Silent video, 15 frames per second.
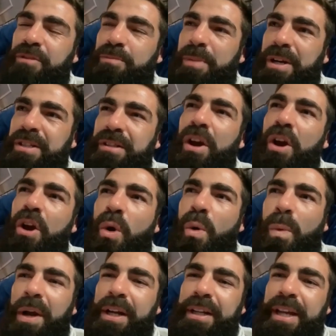person,
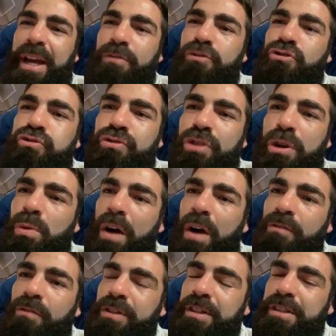whether they have true
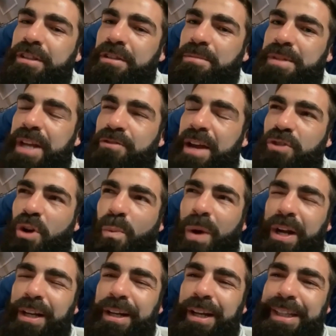confidence in themselves or
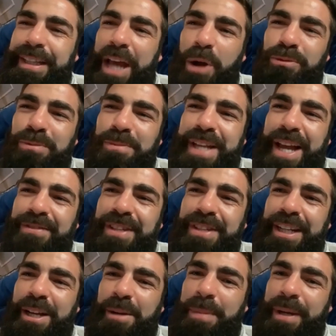whether they doubt themselves a
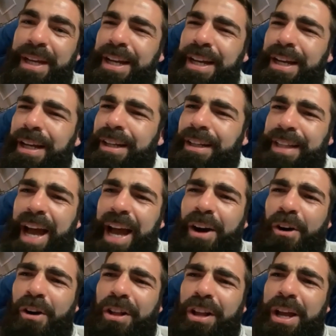little bit, like that
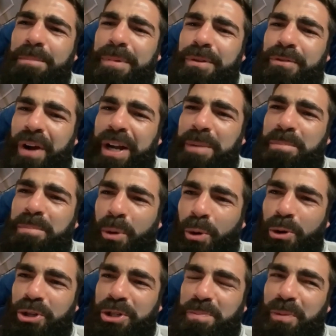all can be very
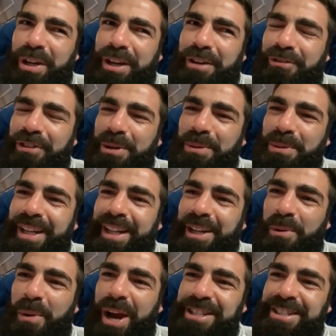pushed by a few little
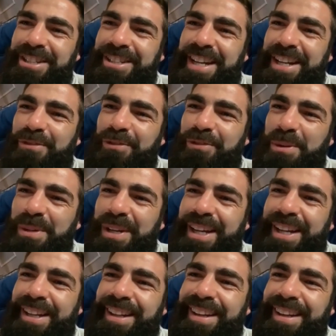questions and a few little